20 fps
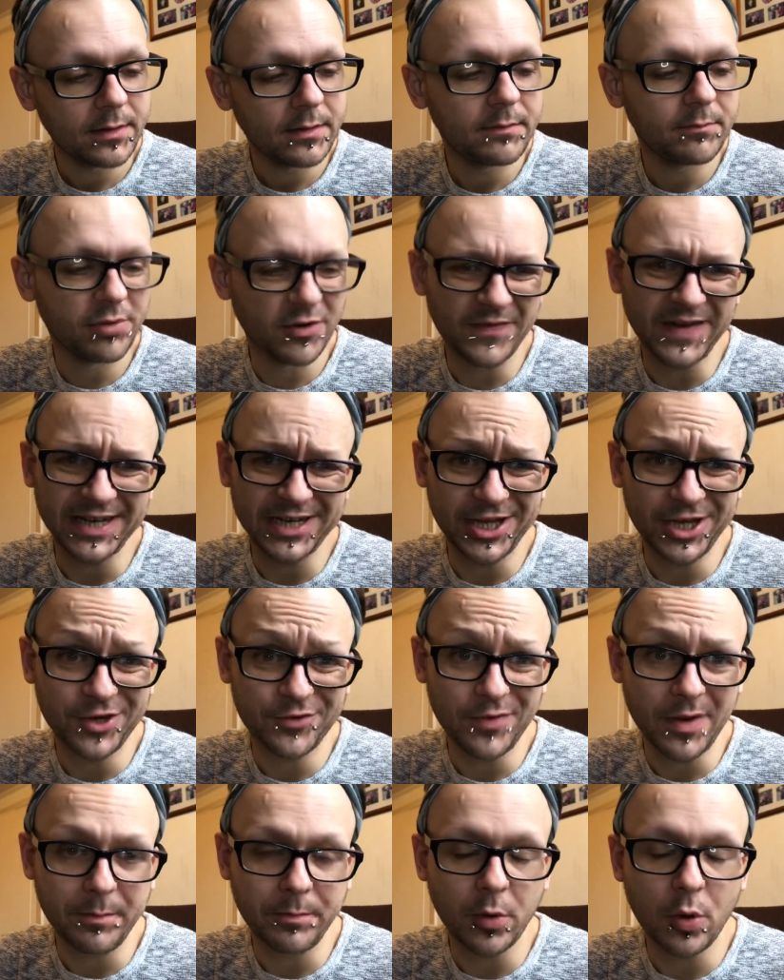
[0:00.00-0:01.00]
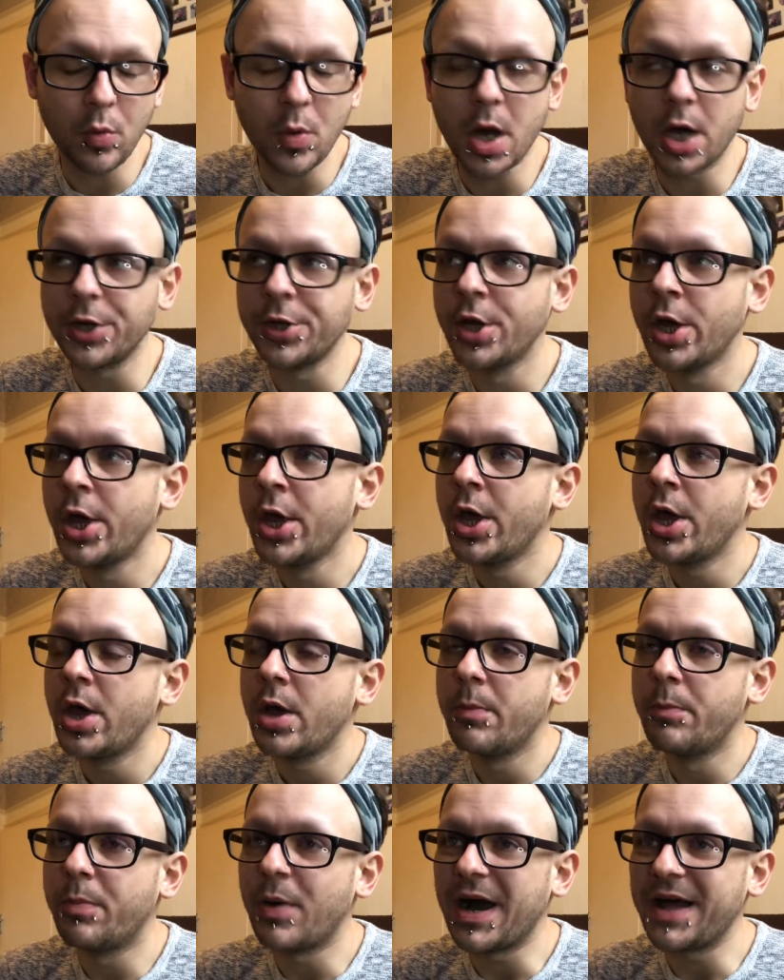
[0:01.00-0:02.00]
providing you'd read book one.
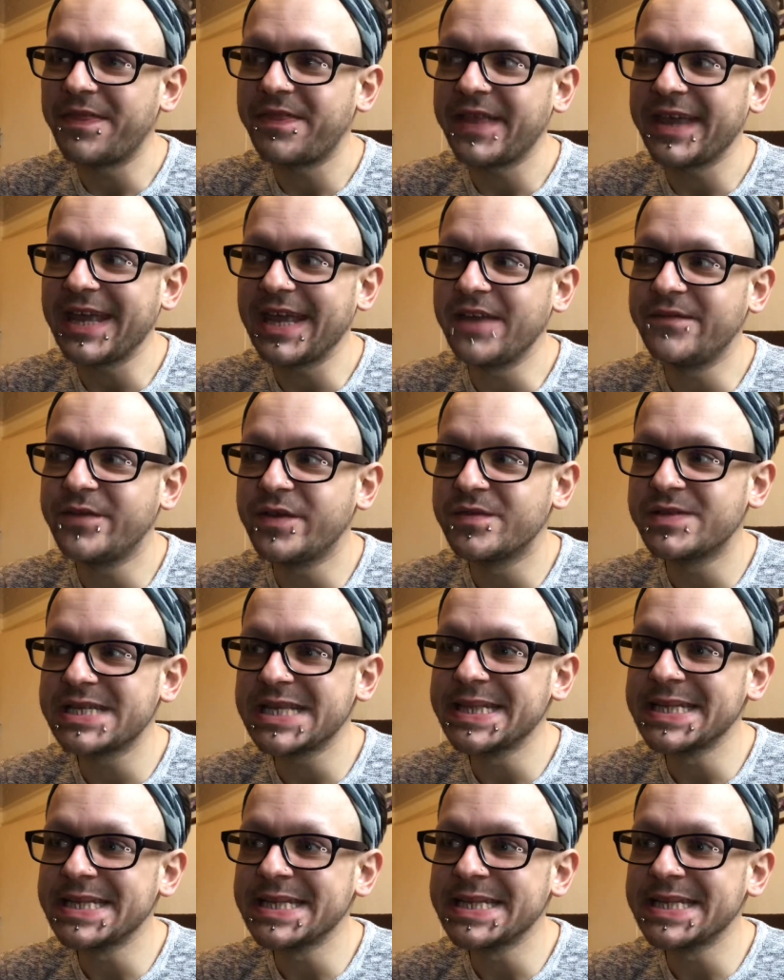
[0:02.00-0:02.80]
But I think if you've seen